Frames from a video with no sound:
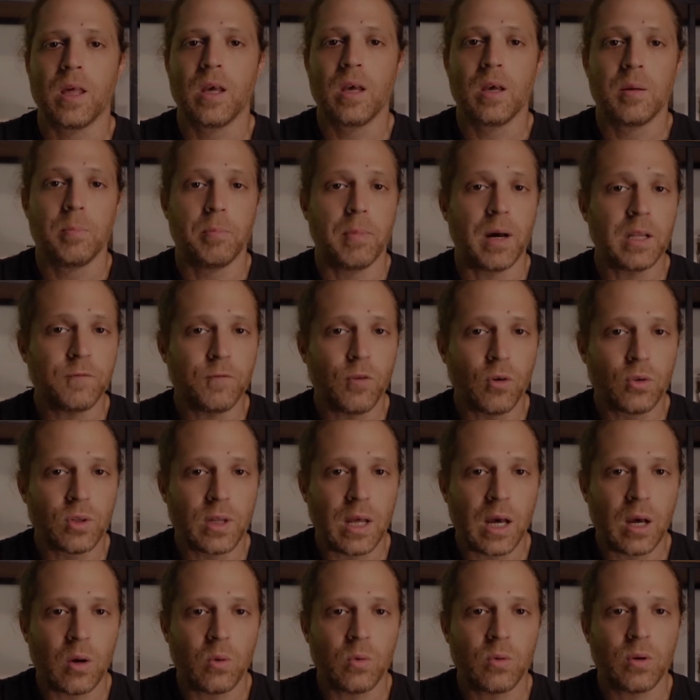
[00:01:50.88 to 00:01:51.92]
But for
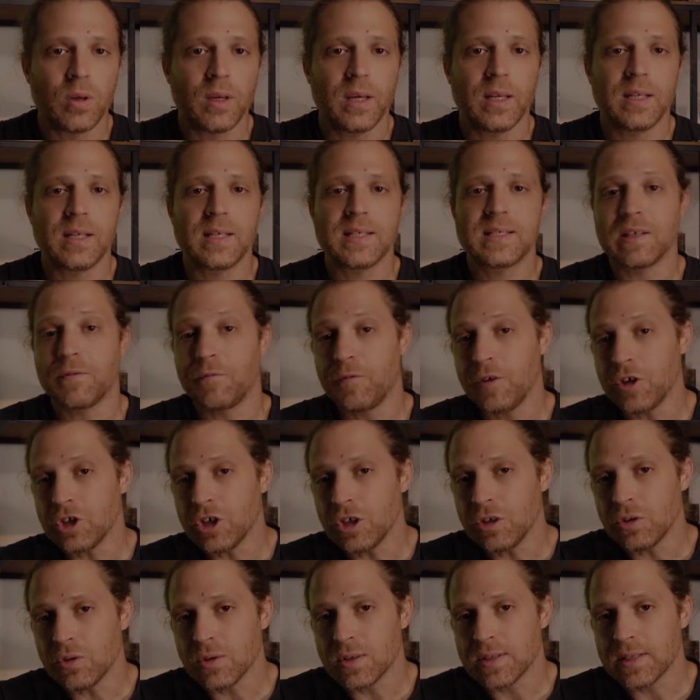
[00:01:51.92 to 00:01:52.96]
now, it is
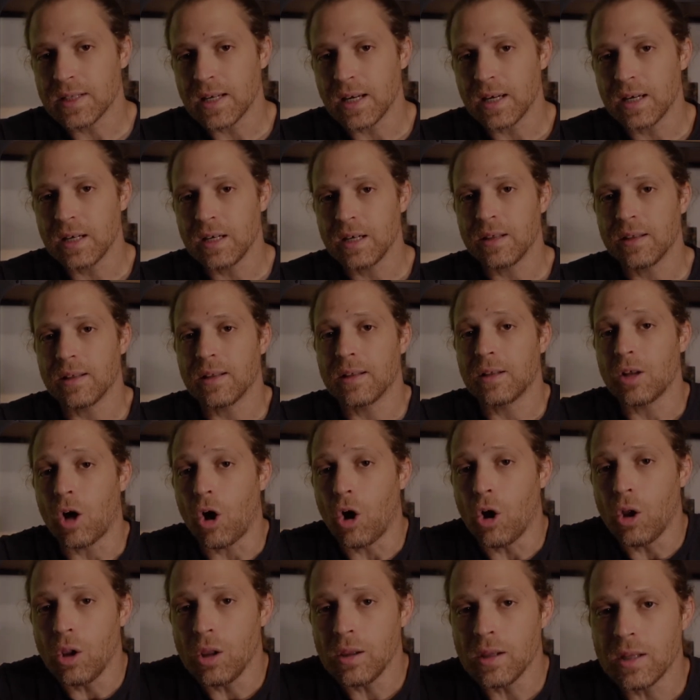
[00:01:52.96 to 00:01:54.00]
sufficient to say that
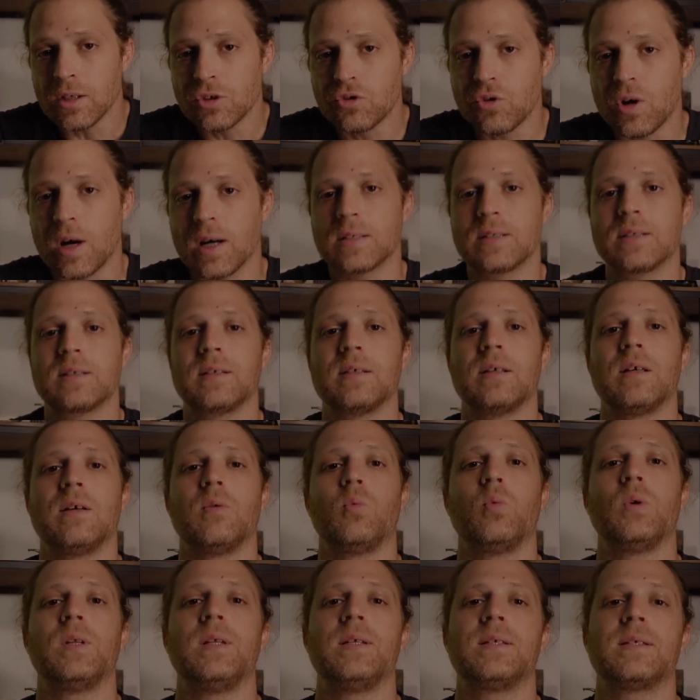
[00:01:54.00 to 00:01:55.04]
all the drugs
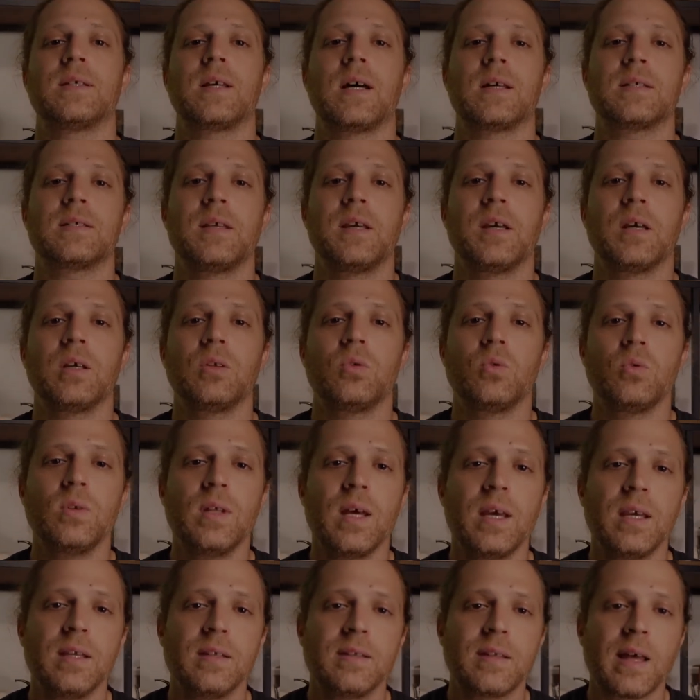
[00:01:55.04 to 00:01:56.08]
we discuss here
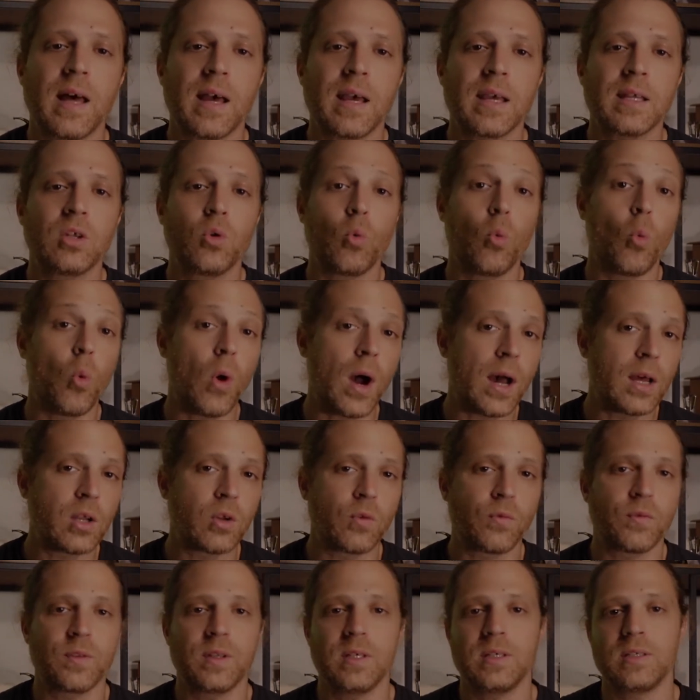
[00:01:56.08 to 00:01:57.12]
today target one
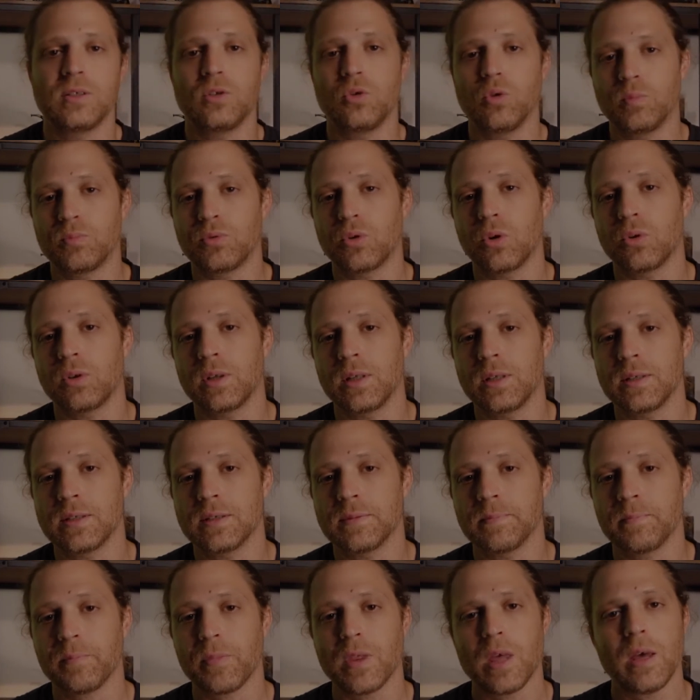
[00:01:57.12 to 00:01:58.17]
of these two
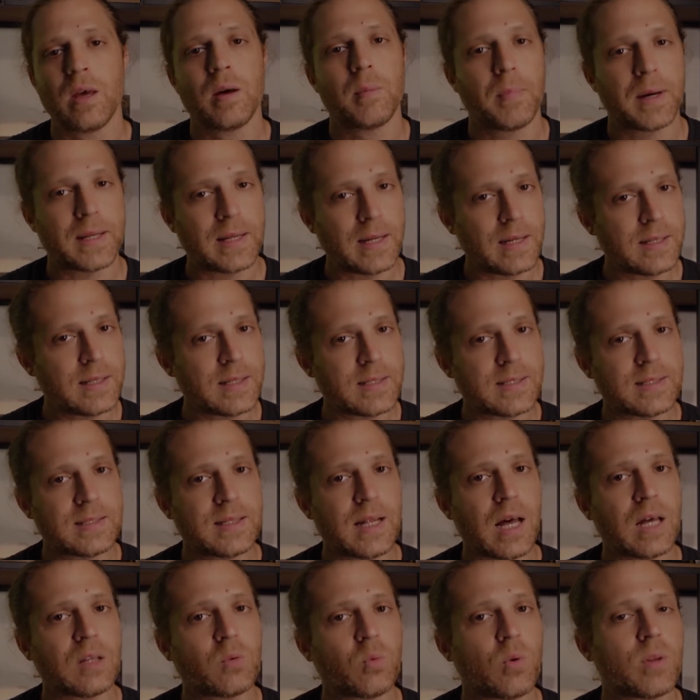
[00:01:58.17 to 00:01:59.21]
proteins. But let us
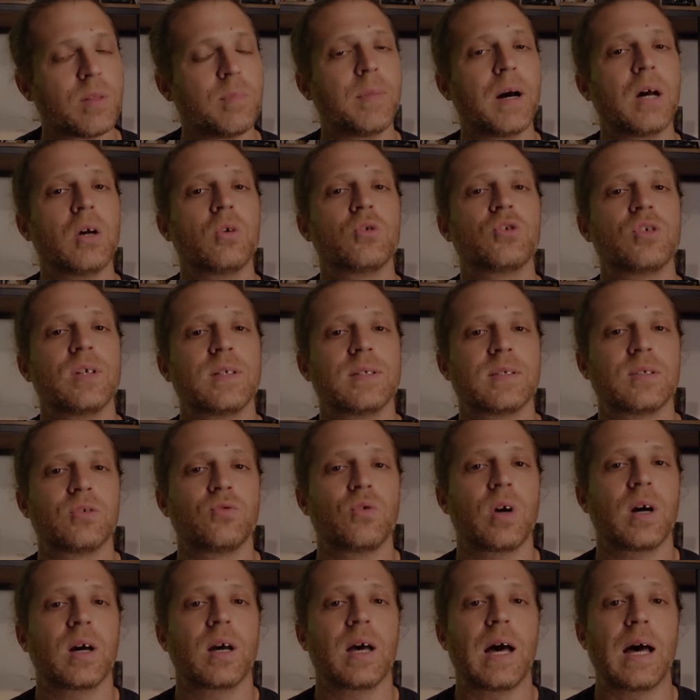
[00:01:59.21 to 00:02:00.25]
start with Biogen's
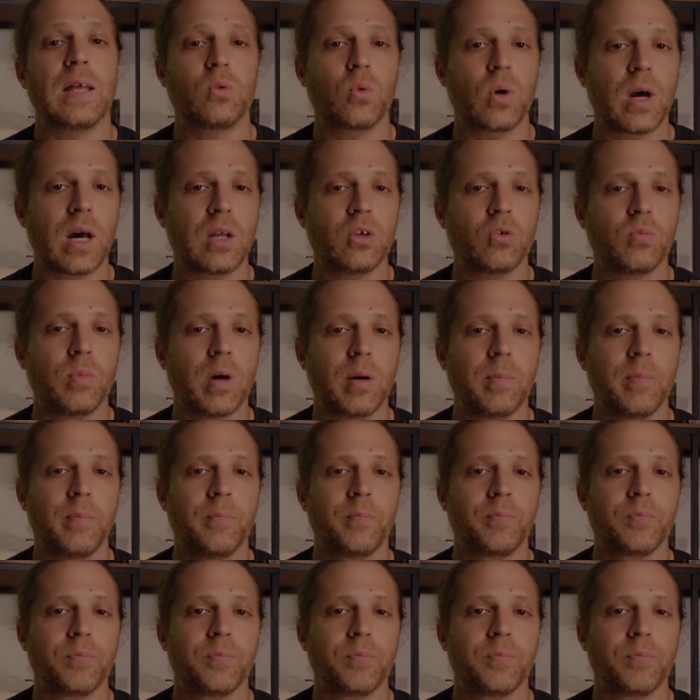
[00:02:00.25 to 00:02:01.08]
drug, aducanumab,